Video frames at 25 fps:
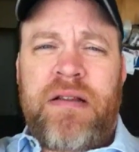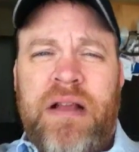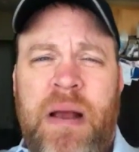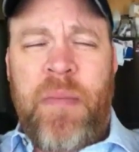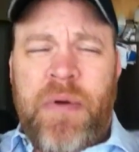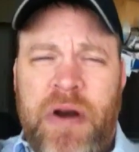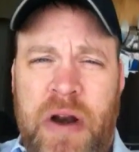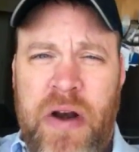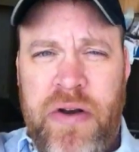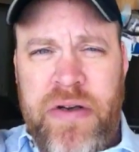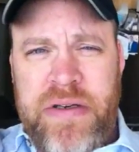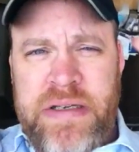
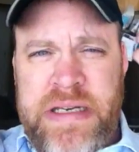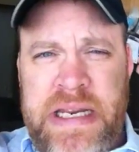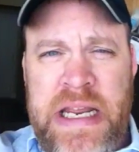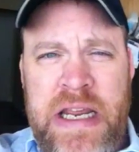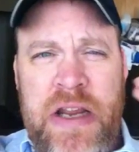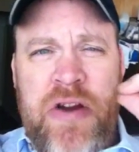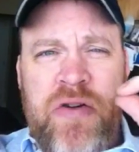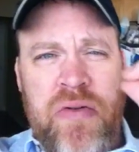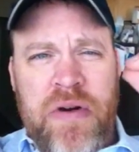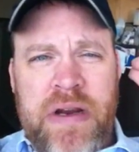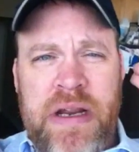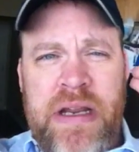I'm going to
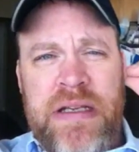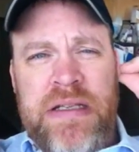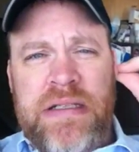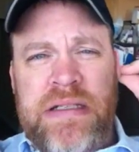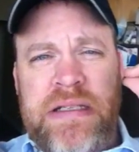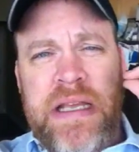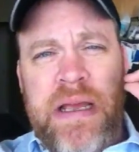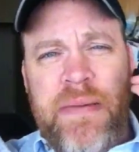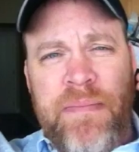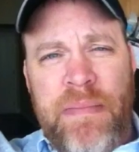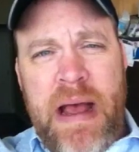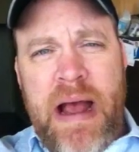decrease
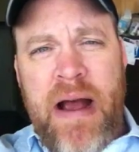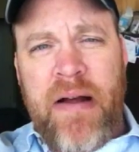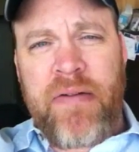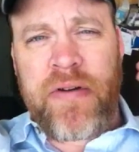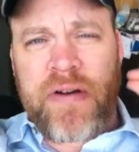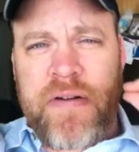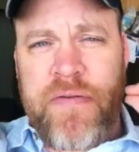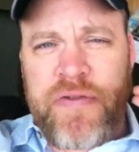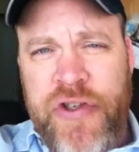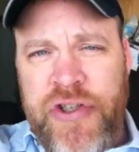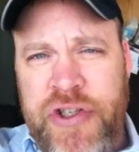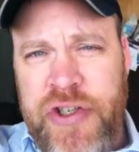the
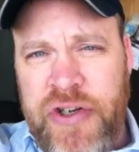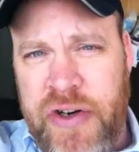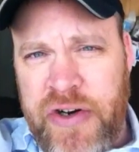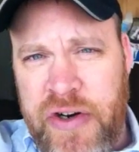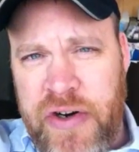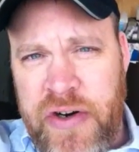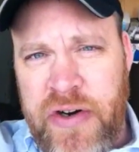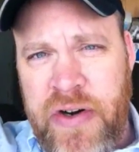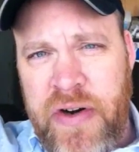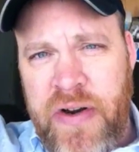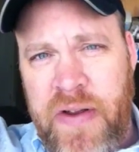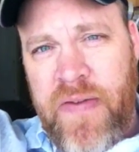amount of
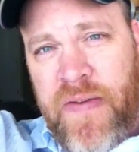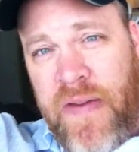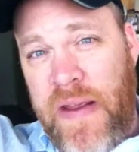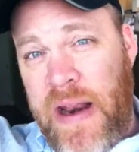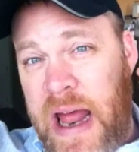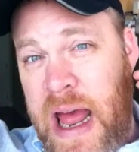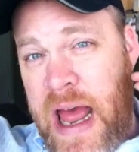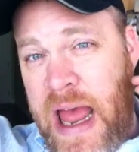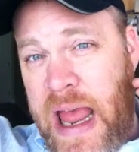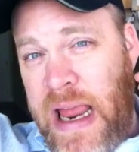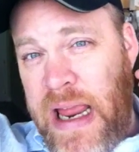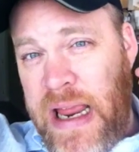sugar
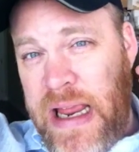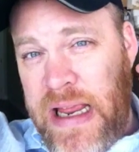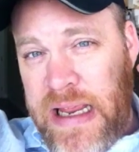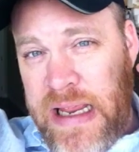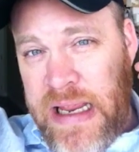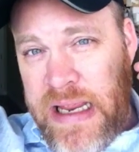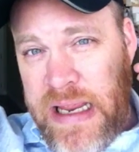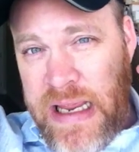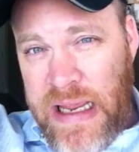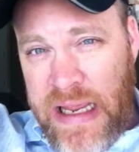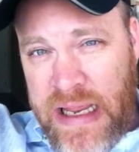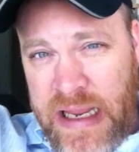that I
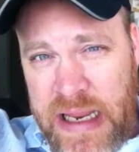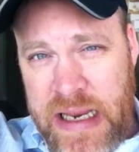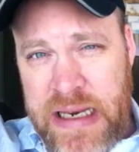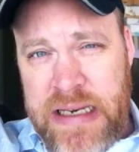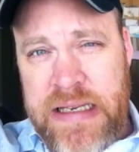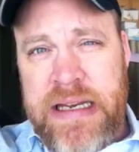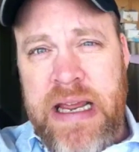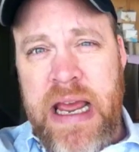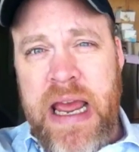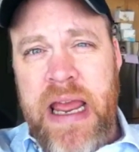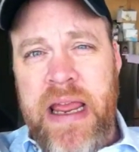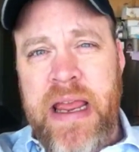
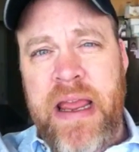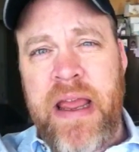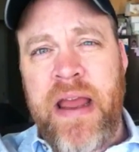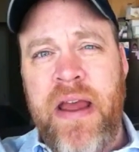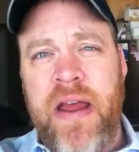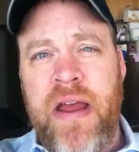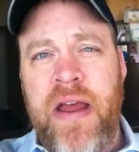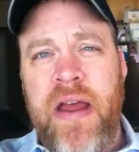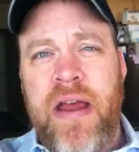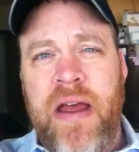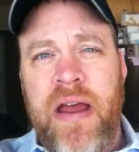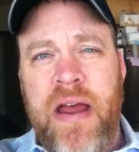intake.
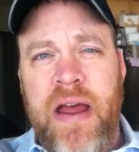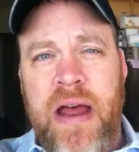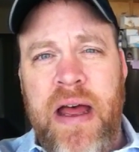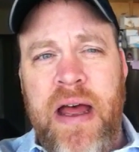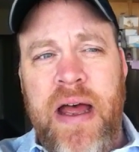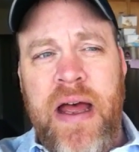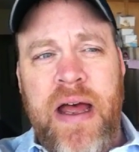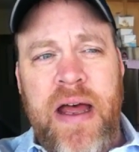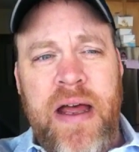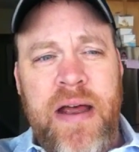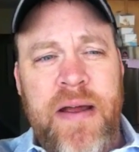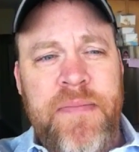
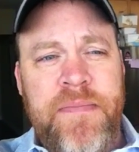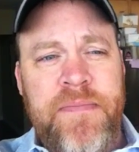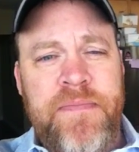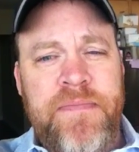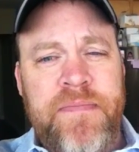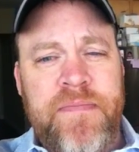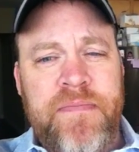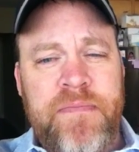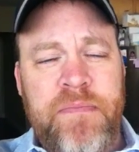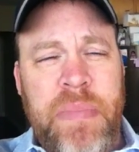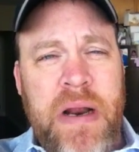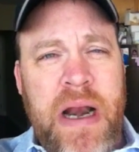Uh,
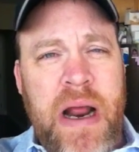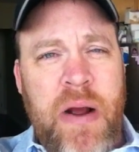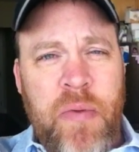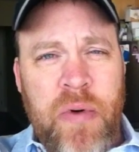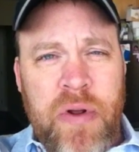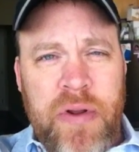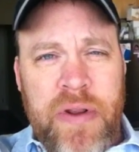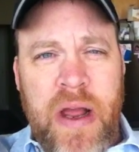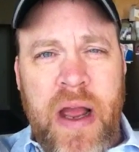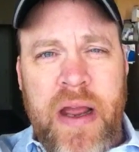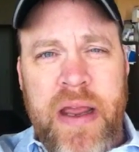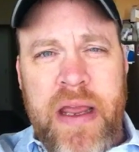but I
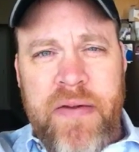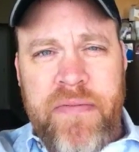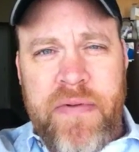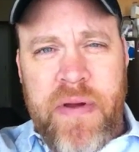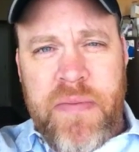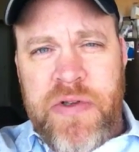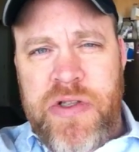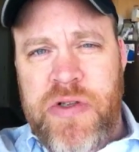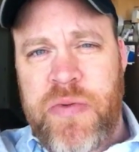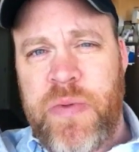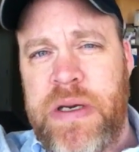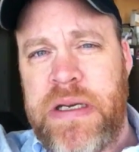will not give
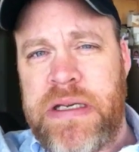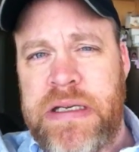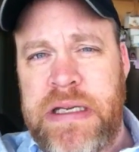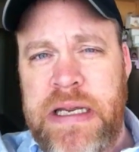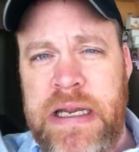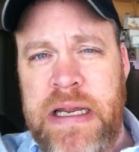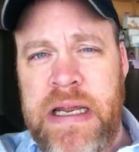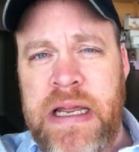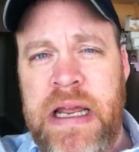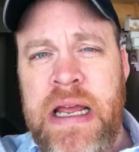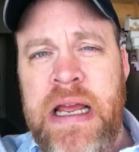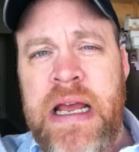up sweet
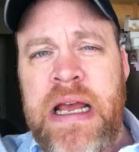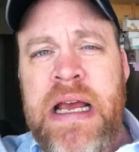tea.